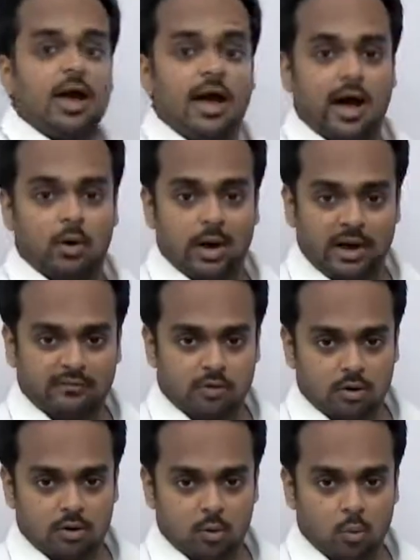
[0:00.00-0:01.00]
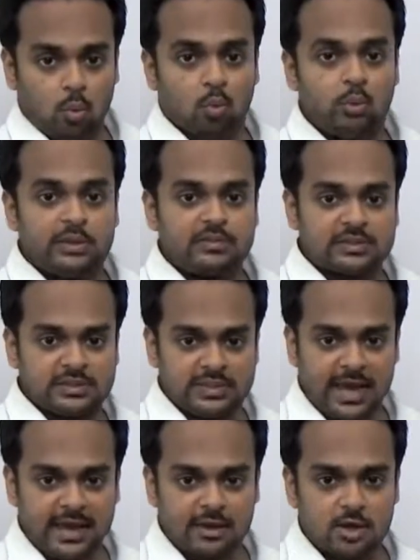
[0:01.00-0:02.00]
However, with
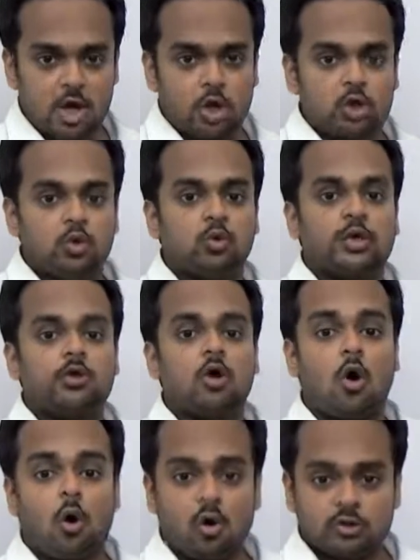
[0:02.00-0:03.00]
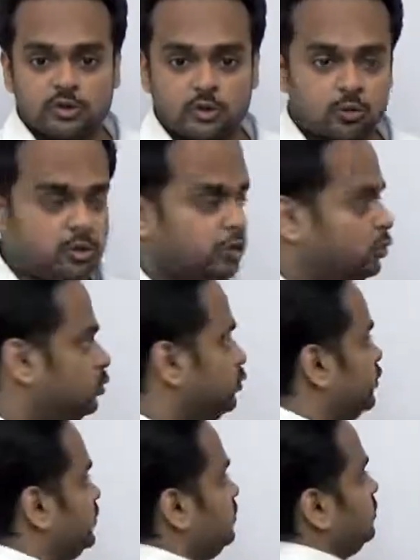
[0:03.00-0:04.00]
say, you can also
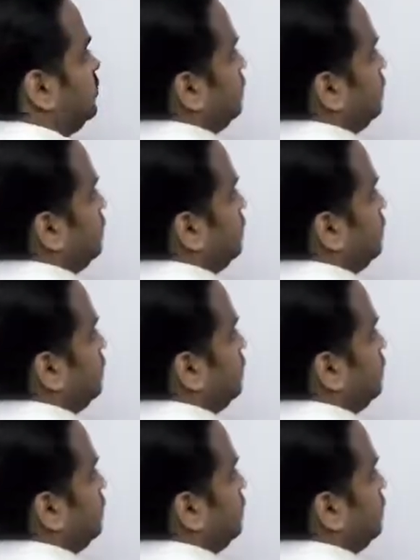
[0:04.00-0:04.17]
use